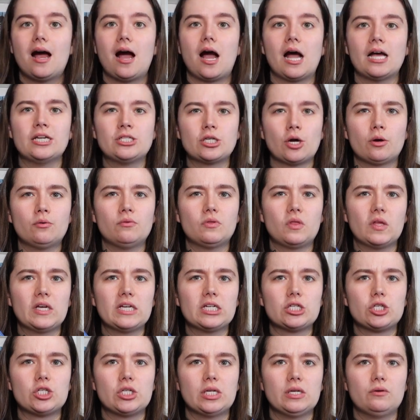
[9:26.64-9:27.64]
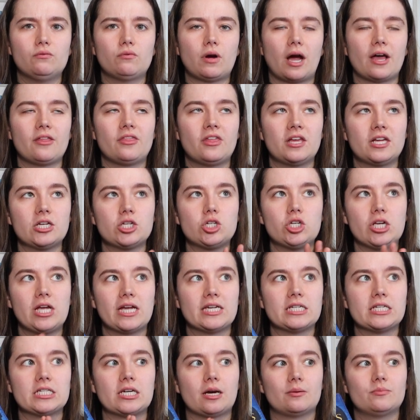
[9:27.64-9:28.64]
I don't think she, I think she
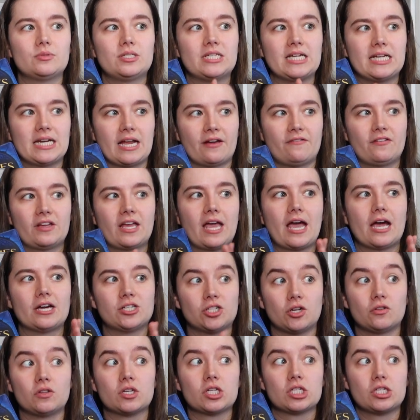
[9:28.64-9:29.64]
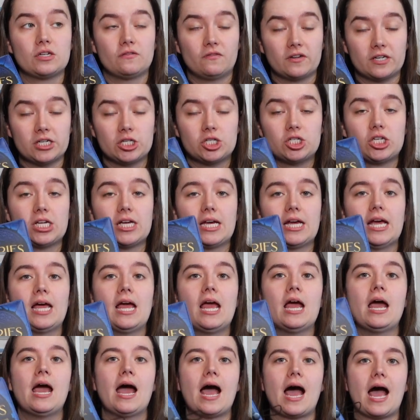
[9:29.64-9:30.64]
ended up DNFing it, I don't think she finished it,
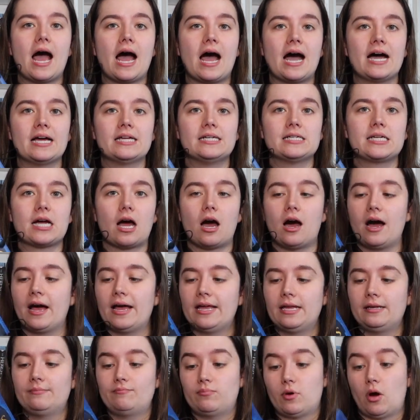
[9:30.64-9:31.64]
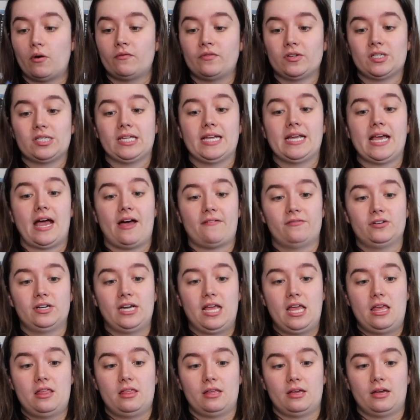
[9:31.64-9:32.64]
and I obviously haven't
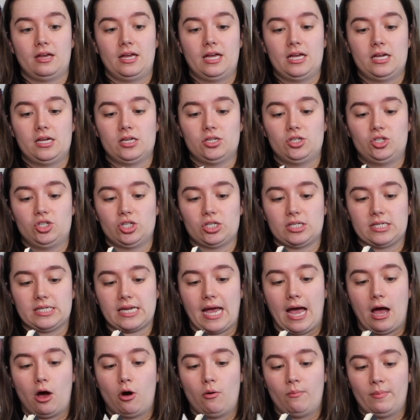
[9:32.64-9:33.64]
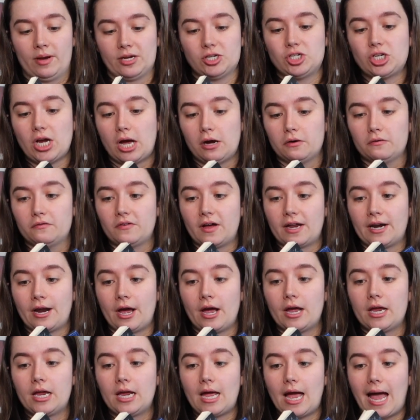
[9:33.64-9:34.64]
either. It is just sat on my shelf, and
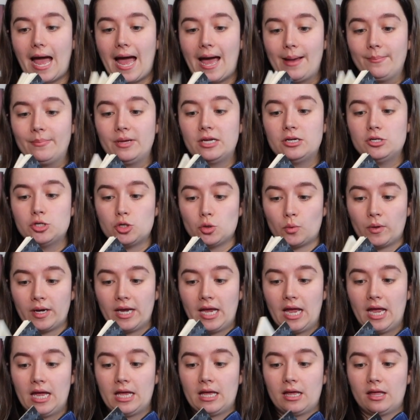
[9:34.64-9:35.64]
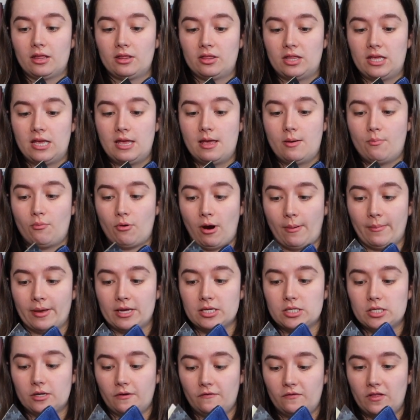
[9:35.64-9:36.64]
I am enjoying the
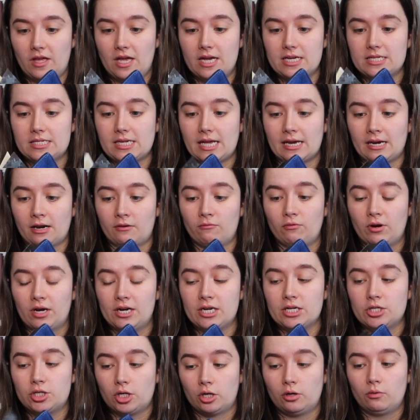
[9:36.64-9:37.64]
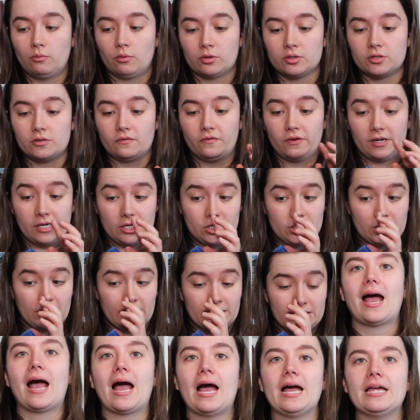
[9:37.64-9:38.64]
premise of this, and I really do want to finish
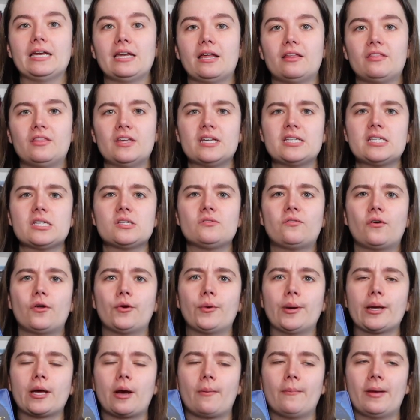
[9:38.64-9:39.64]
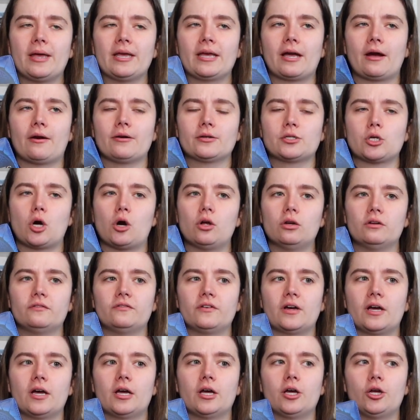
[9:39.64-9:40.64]
it. And this is following our main character,
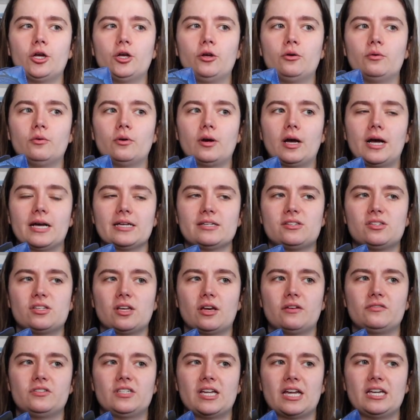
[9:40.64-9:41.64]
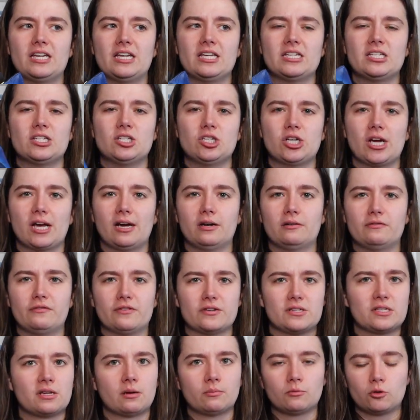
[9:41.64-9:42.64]
Oliver, who has served 10 years in jail for
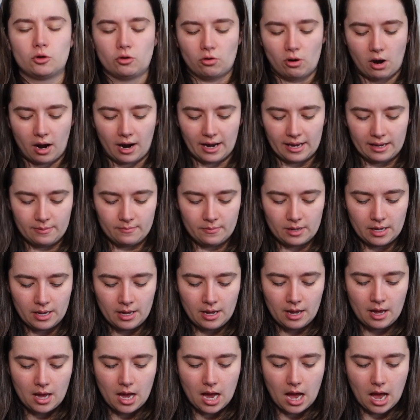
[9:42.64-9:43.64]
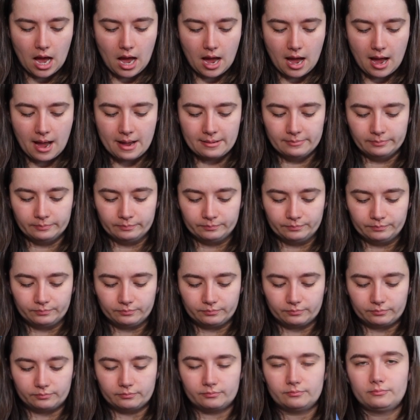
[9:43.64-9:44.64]
some crime. Um,
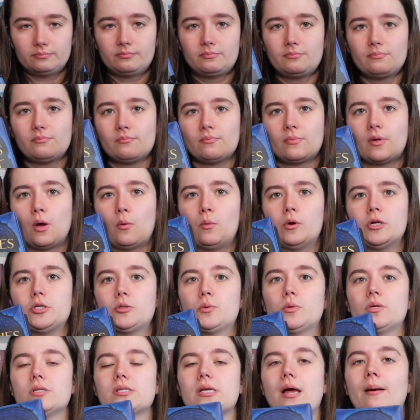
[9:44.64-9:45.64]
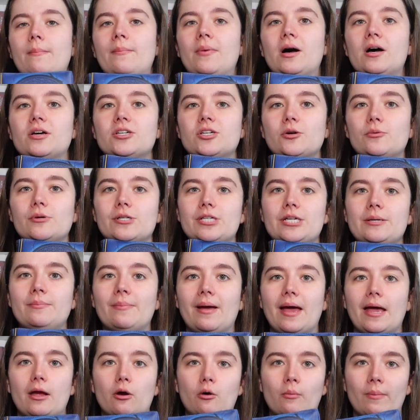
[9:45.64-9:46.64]
which was a murder which he
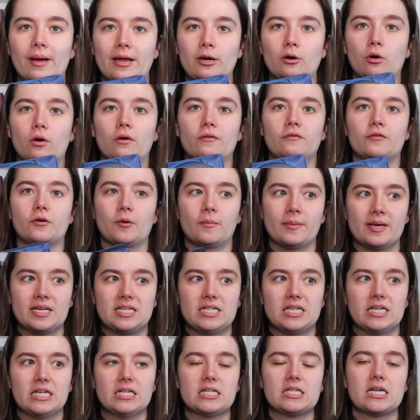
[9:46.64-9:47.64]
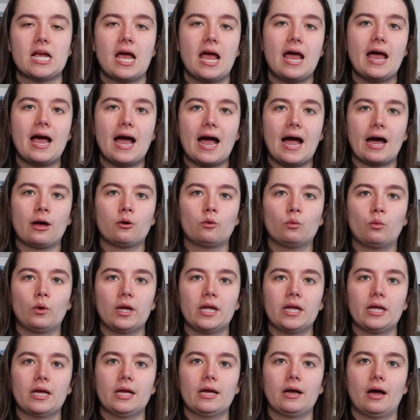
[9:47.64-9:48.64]
may or may not have committed and
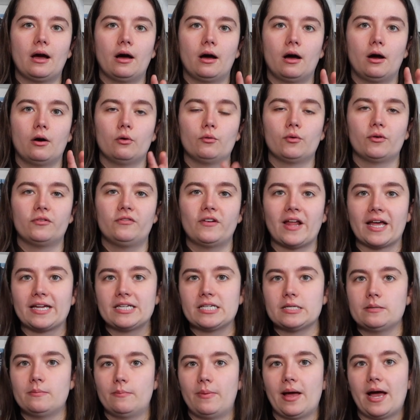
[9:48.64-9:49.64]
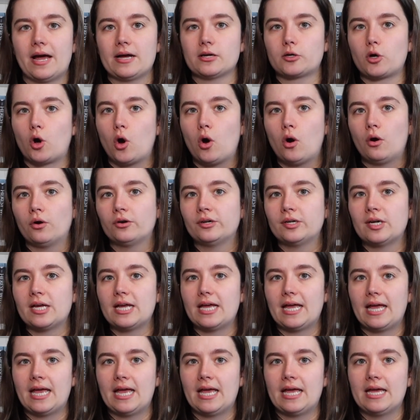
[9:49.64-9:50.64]
we are reflecting back on
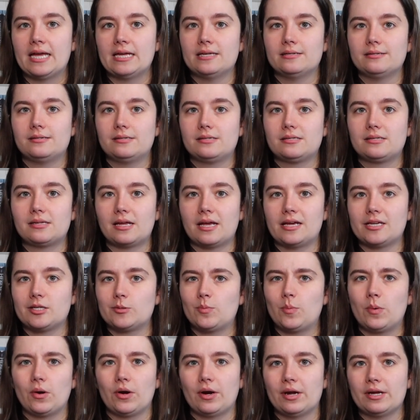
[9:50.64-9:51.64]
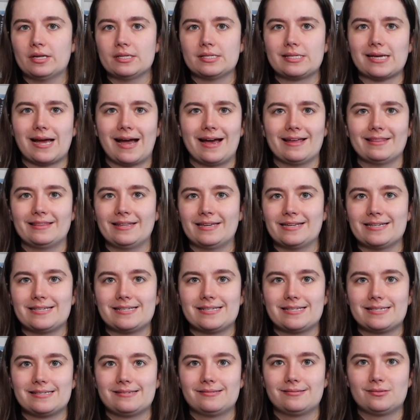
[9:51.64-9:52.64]
his experience at
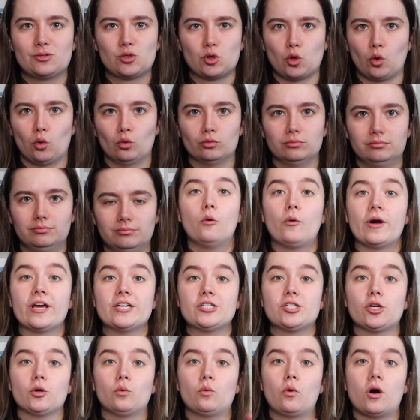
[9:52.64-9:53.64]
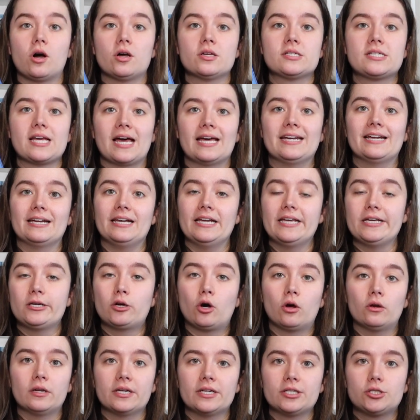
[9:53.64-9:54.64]
this school which was an elite
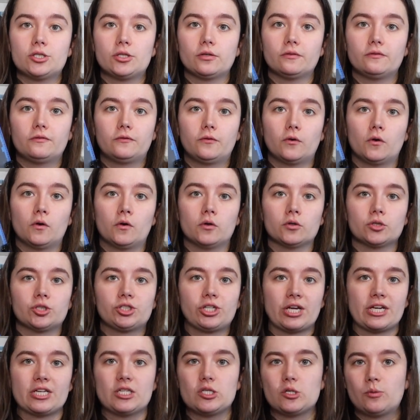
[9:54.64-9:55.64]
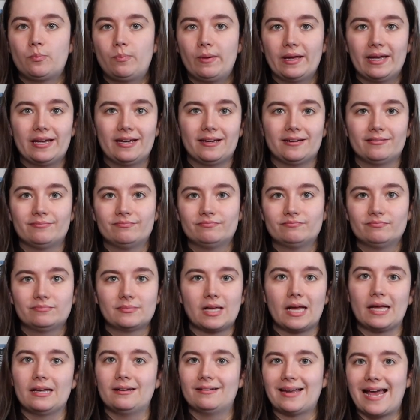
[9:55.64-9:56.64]
college for Shakespeare
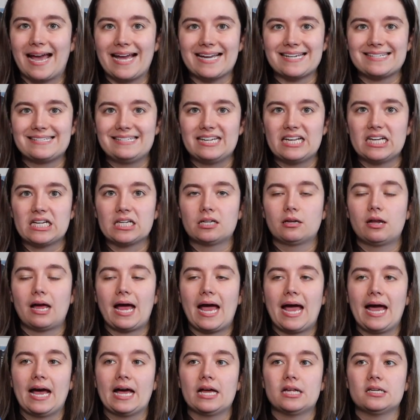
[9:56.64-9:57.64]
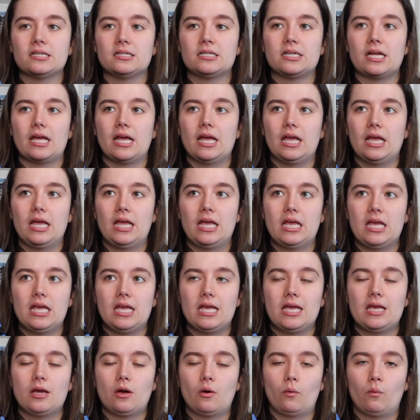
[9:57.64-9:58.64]
and acting and
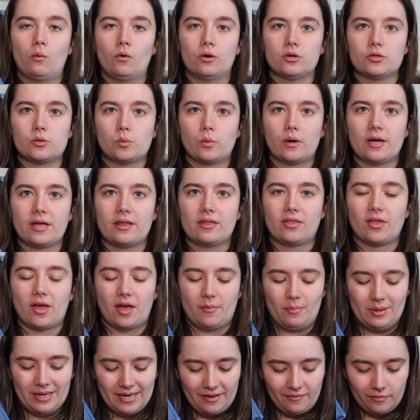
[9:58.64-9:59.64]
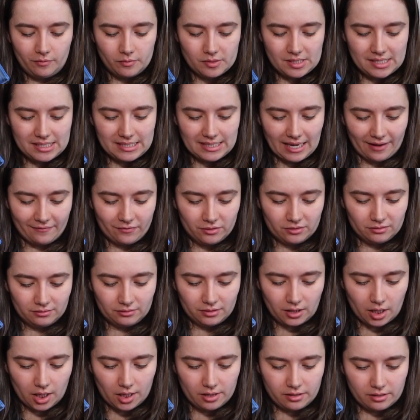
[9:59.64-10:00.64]
he was with I believe it was seven
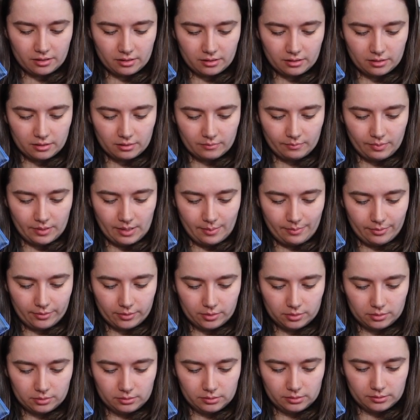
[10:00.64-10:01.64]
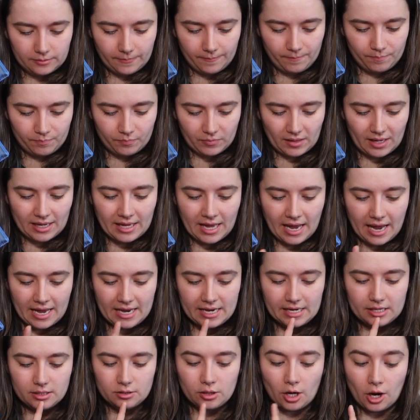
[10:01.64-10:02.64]
other people yeah,
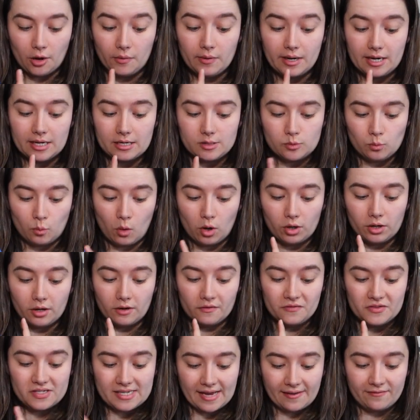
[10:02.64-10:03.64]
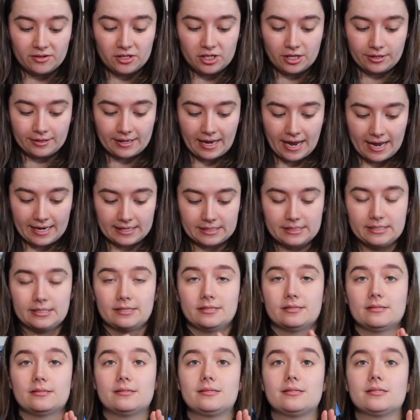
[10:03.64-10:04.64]
he no, he is one of seven young
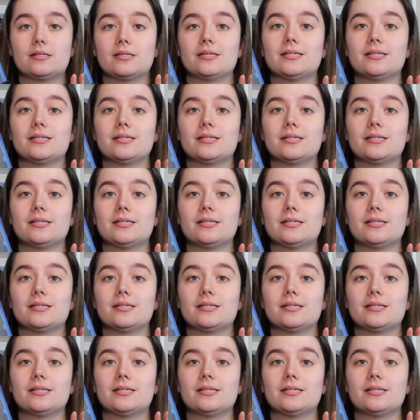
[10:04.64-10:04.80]
actors